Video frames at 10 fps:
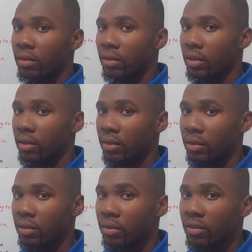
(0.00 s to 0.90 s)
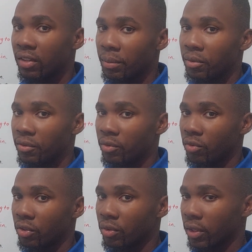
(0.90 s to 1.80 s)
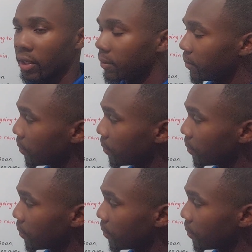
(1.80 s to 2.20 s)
the simple future, okay?